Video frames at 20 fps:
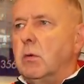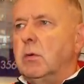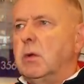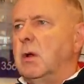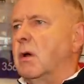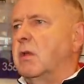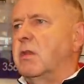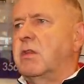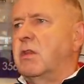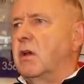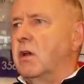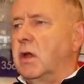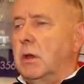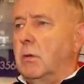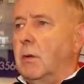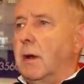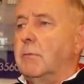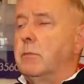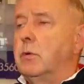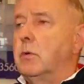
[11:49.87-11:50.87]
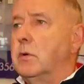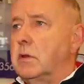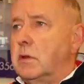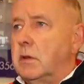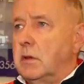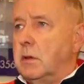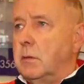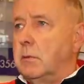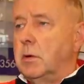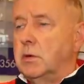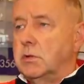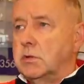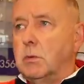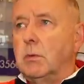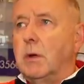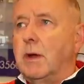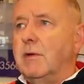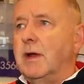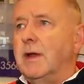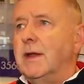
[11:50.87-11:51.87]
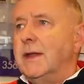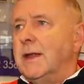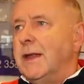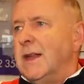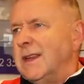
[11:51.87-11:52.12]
we've got 31 boys on the books or whatever,